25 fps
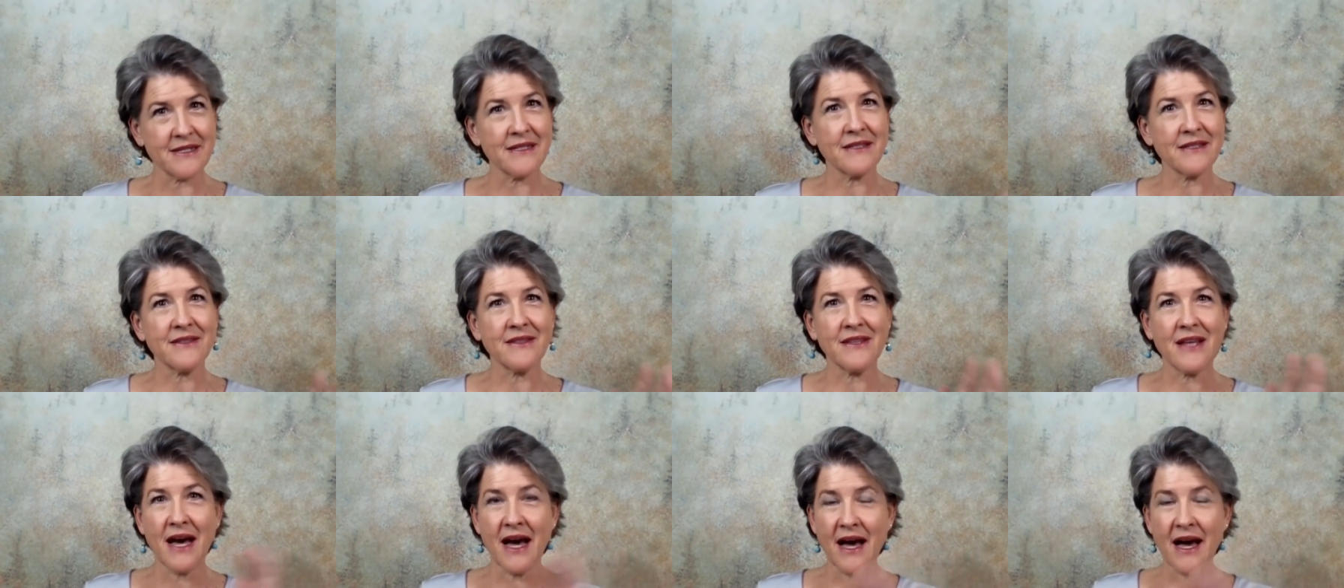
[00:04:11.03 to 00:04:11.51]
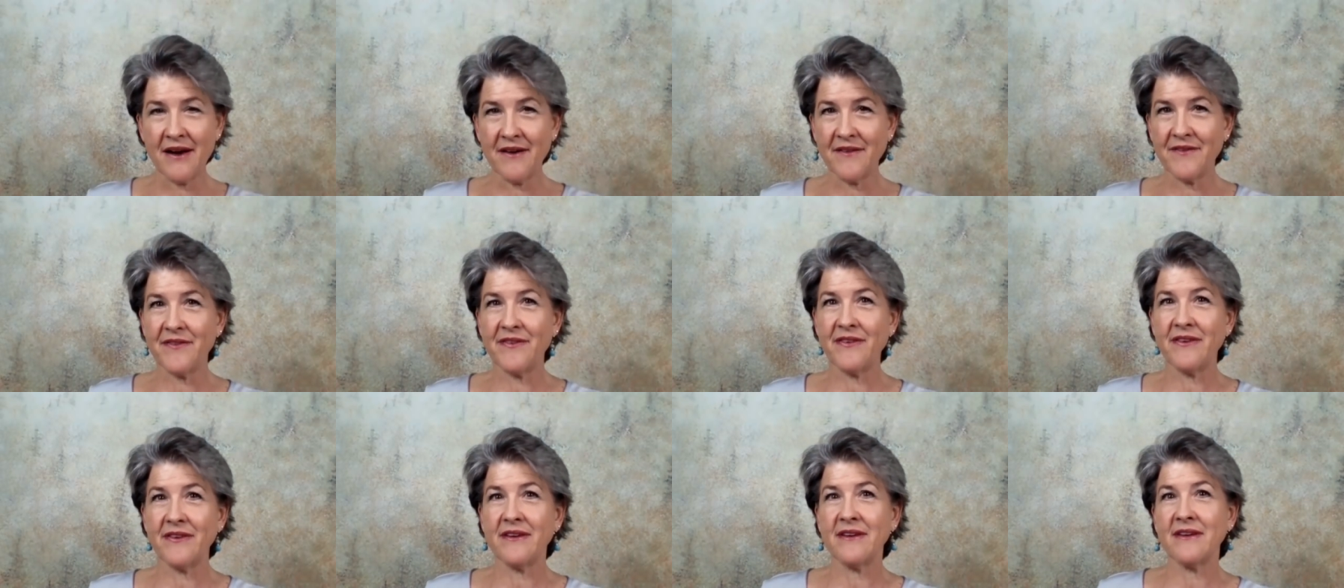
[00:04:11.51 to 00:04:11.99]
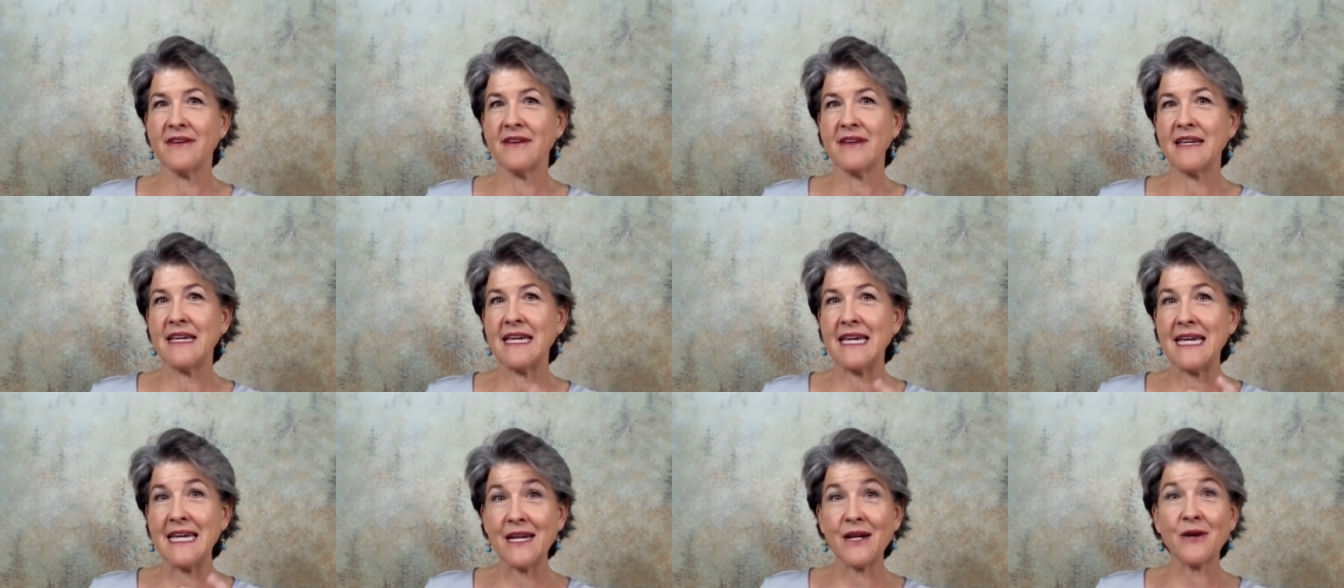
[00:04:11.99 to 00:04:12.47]
Love
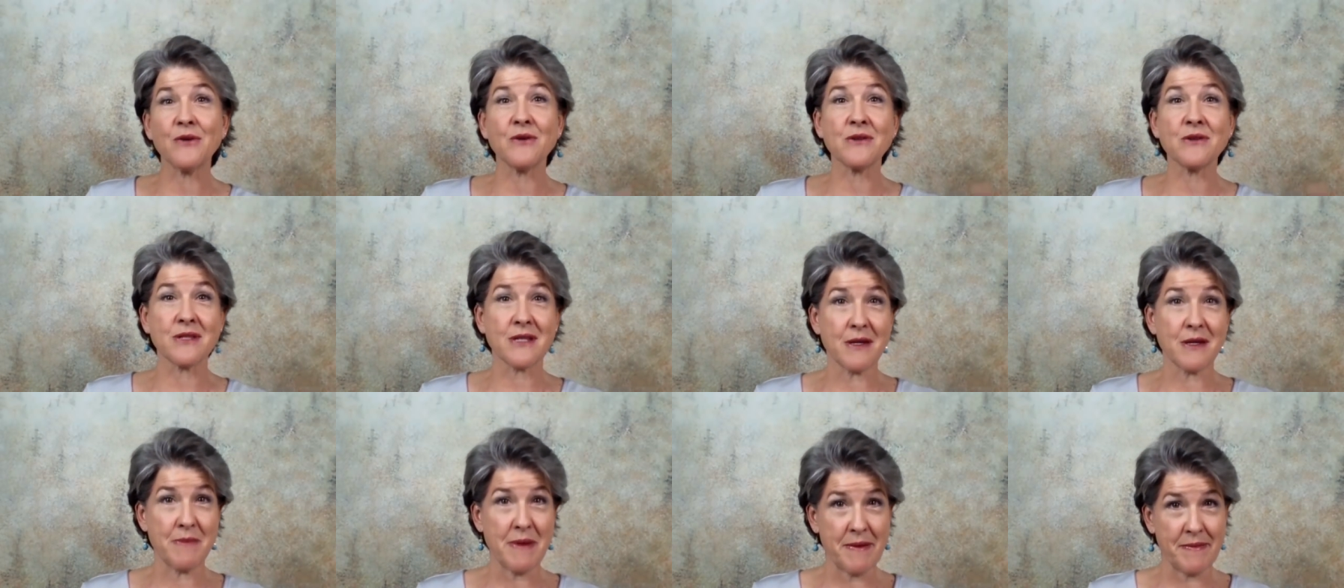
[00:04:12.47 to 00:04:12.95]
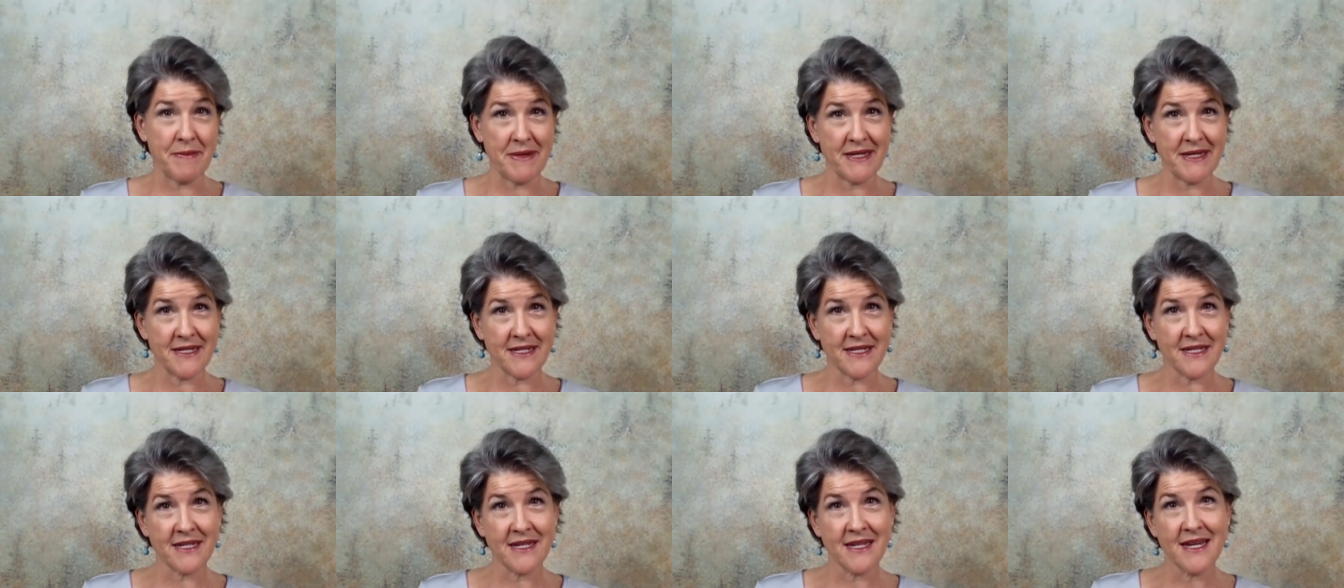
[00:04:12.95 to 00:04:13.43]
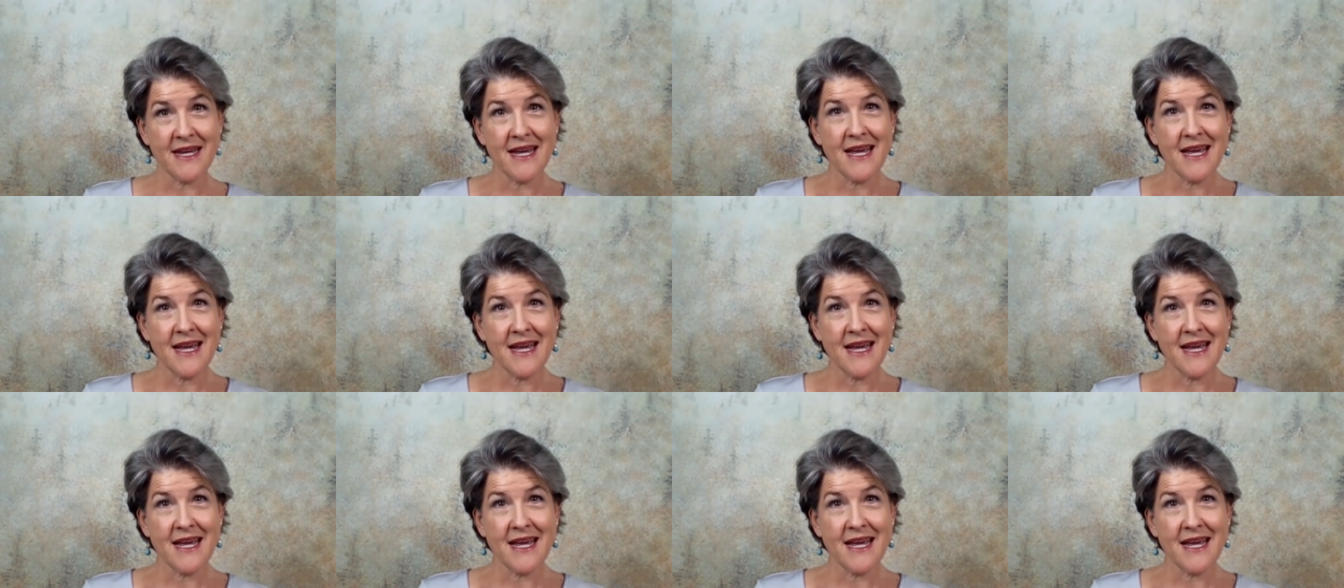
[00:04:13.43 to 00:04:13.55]
equals commitment